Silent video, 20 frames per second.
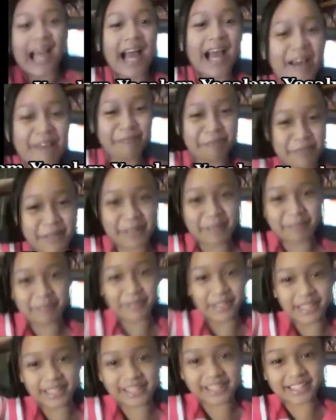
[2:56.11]
Happy
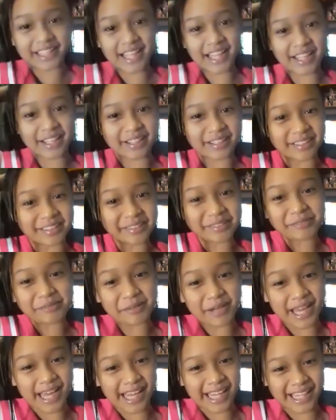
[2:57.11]
birthday, Go
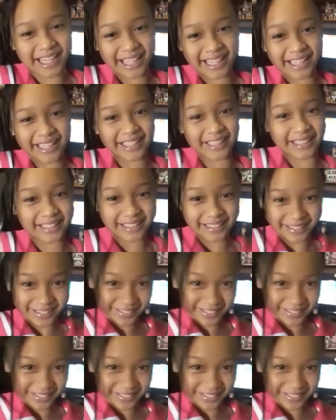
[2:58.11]
Wade!